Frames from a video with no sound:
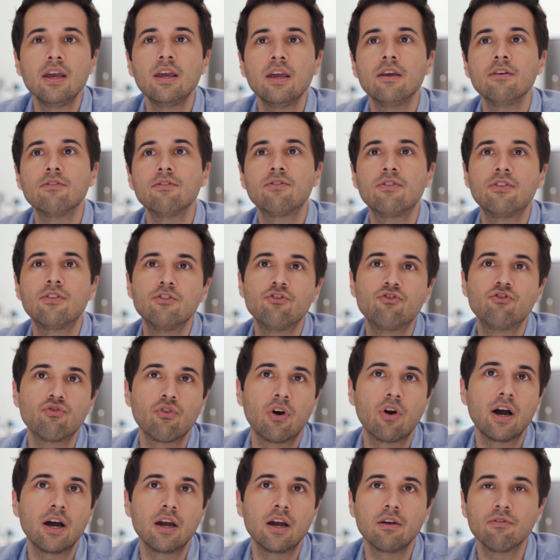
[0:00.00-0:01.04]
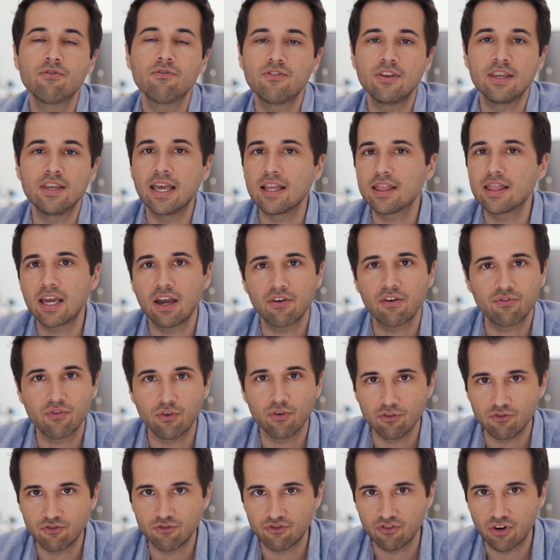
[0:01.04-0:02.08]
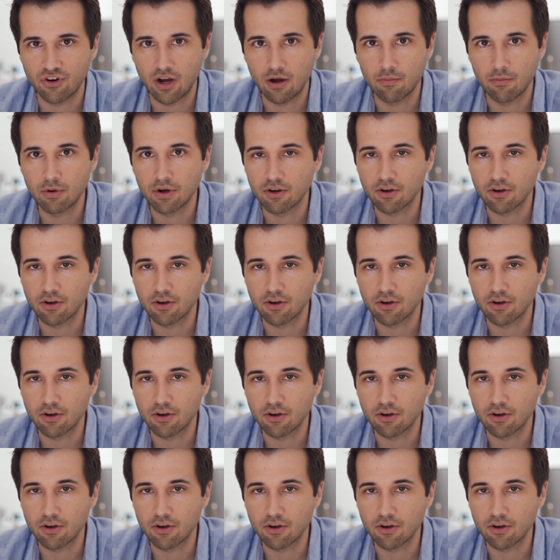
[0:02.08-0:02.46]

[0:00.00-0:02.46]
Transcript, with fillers: is the drive to get that first job.